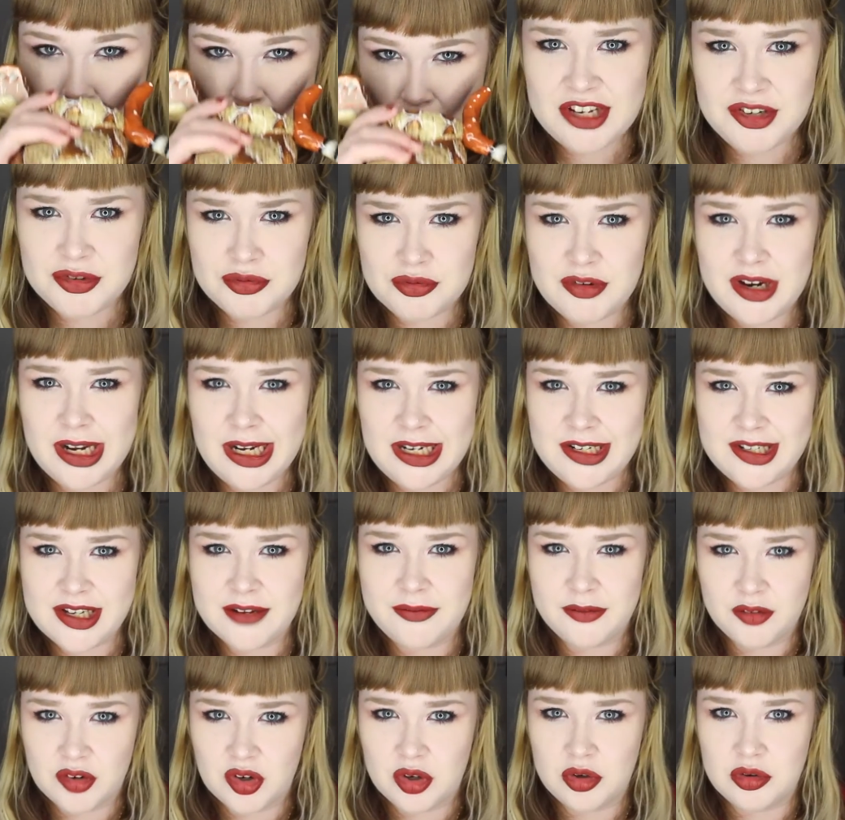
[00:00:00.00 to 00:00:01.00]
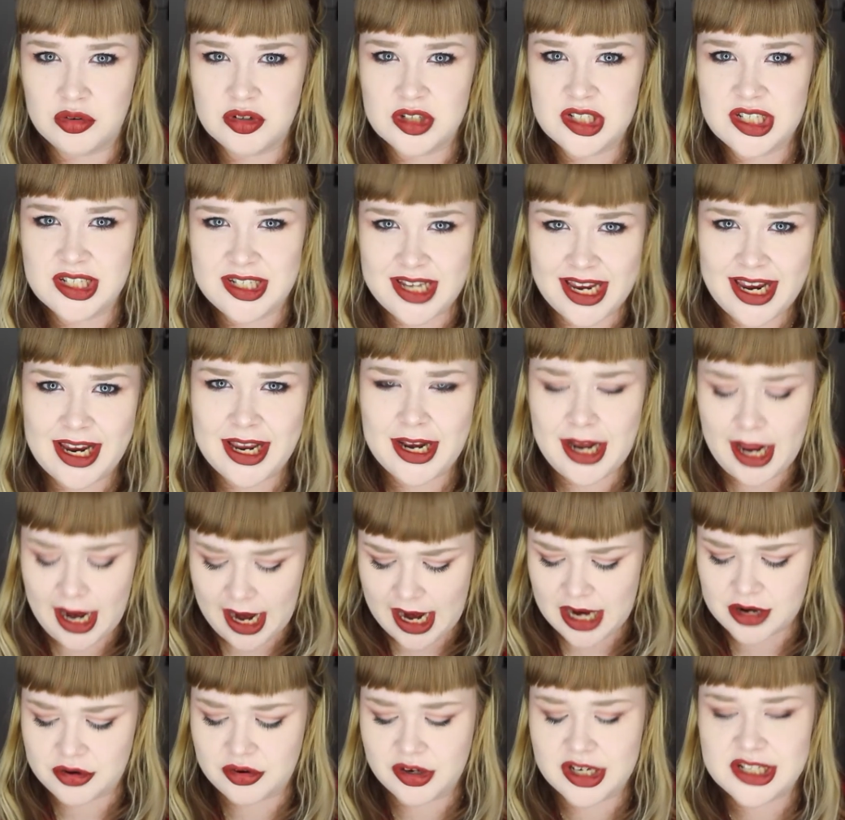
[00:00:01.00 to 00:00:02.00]
It's really difficult to take an
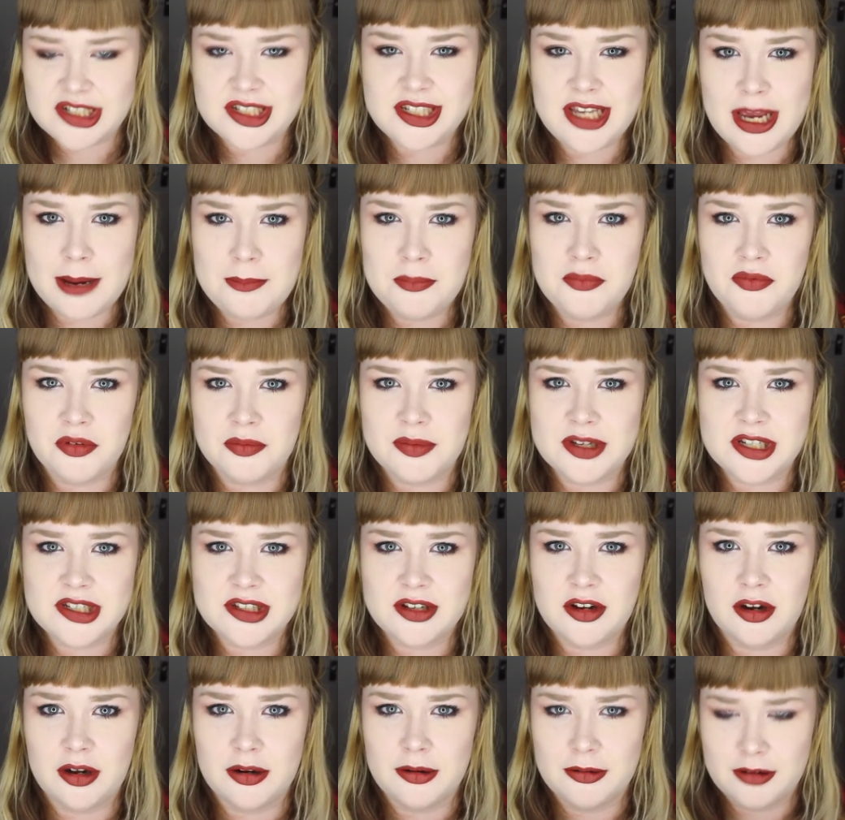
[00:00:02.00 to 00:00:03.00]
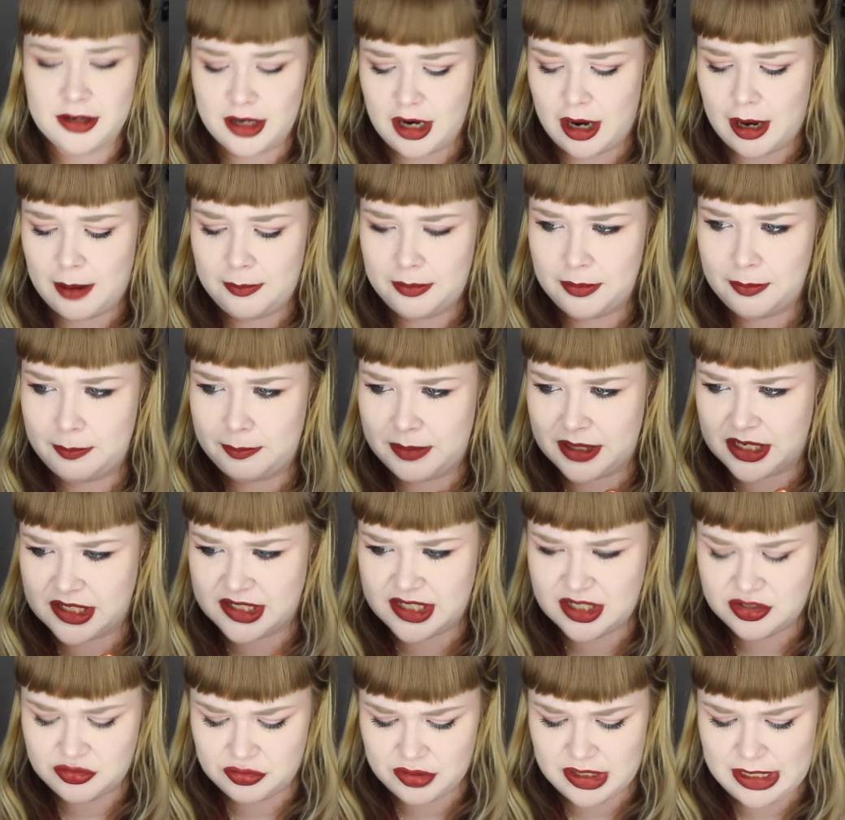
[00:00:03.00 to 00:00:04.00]
angry sip from this cup
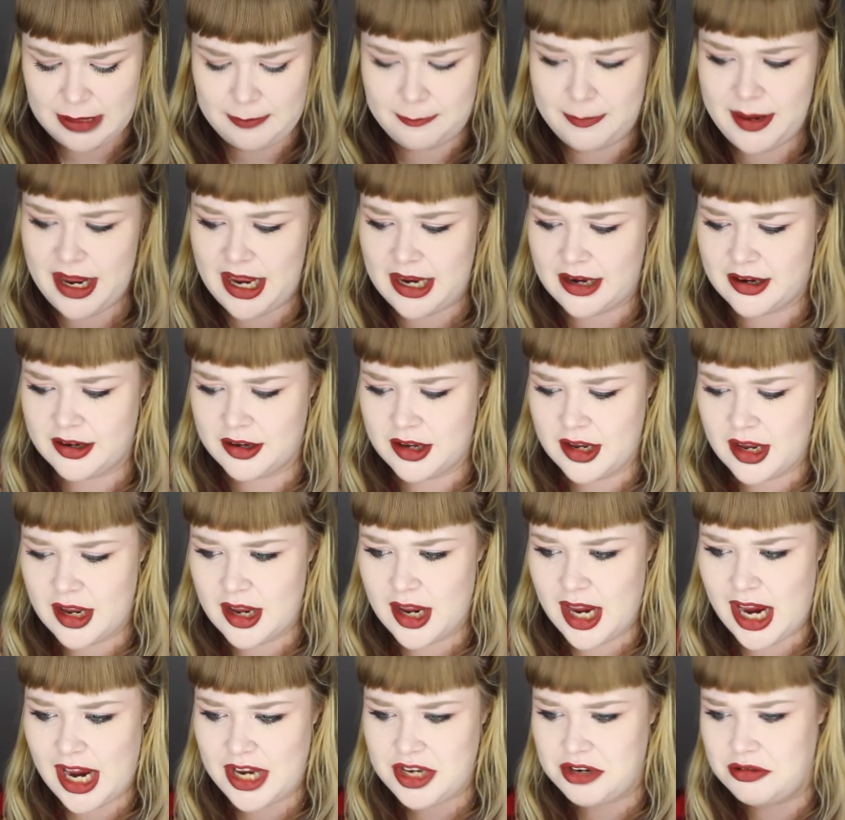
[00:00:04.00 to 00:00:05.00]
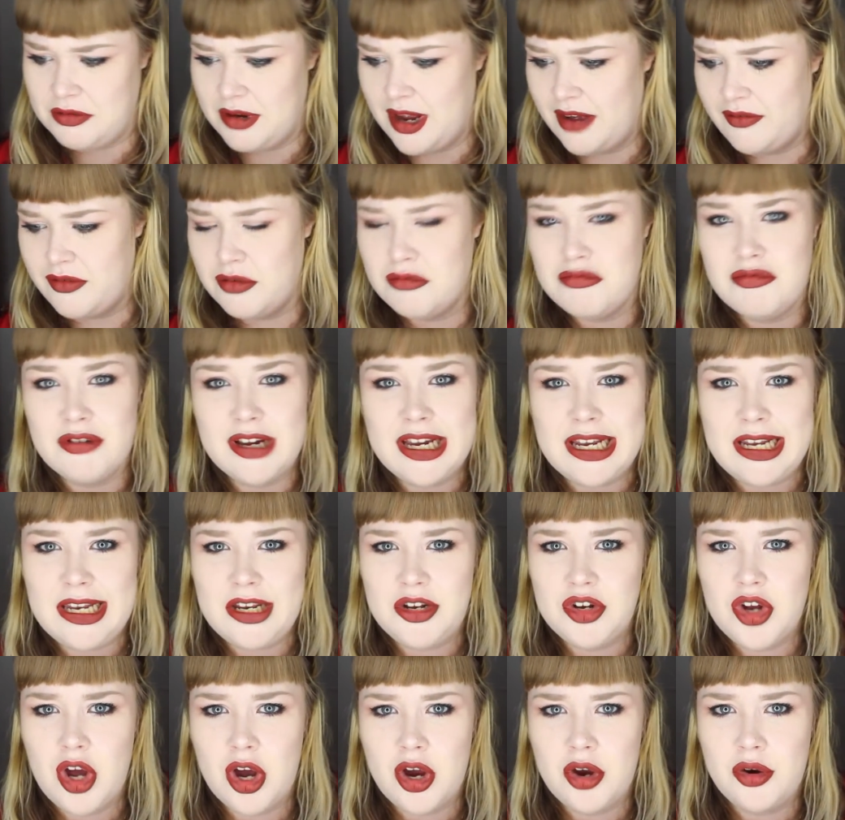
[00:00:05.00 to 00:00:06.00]
because it's really big and you never
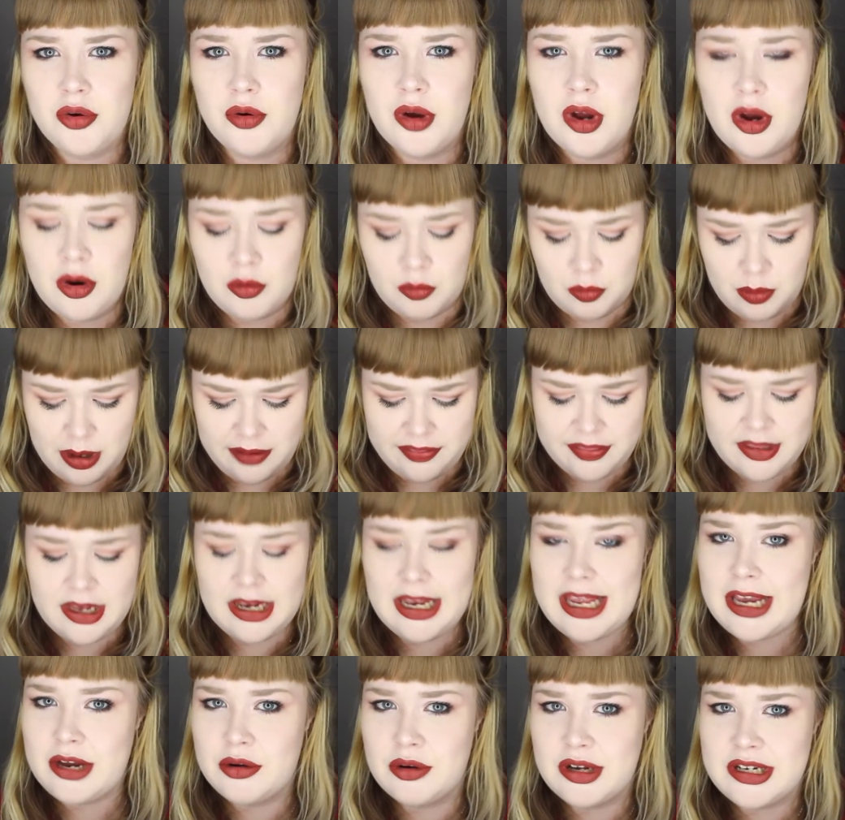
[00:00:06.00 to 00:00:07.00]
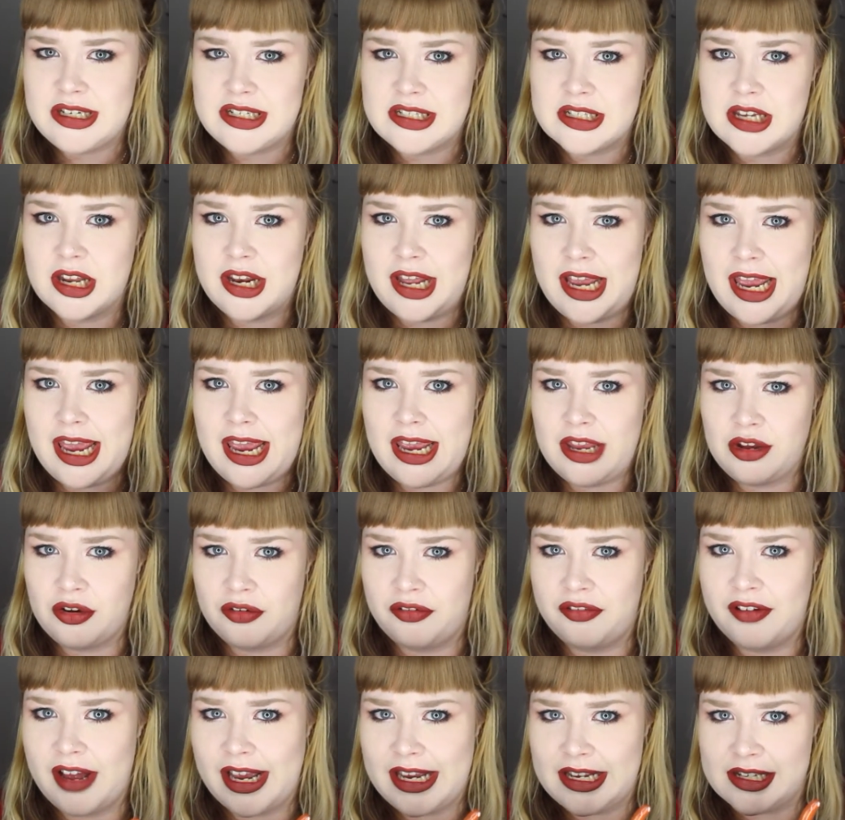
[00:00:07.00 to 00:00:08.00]
really know when the liquid is going to hit
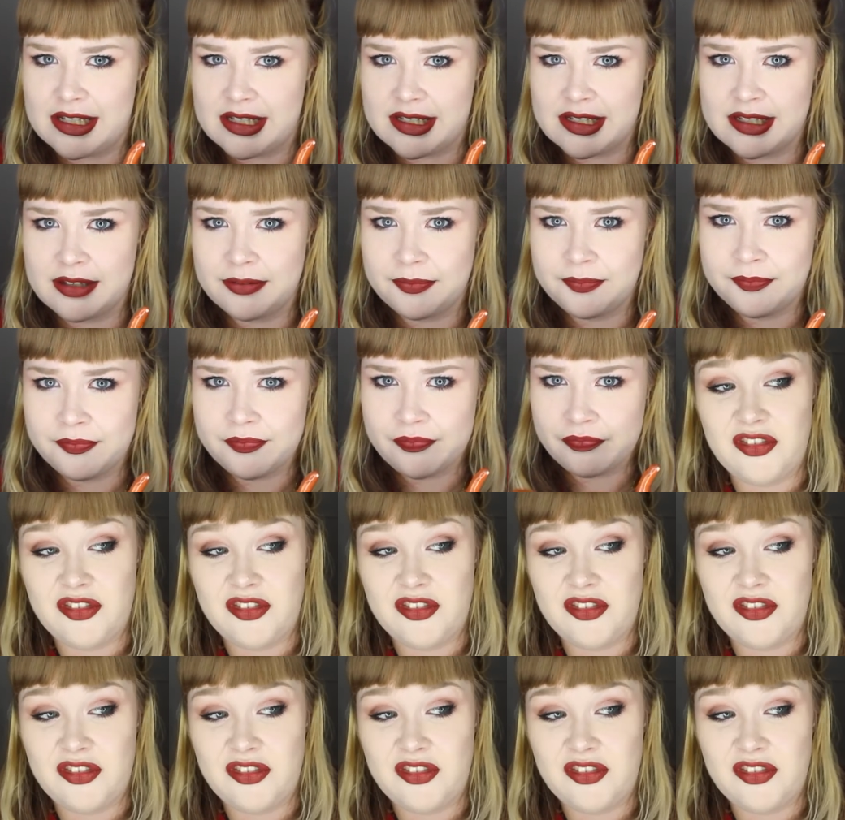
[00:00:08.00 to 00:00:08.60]
your face.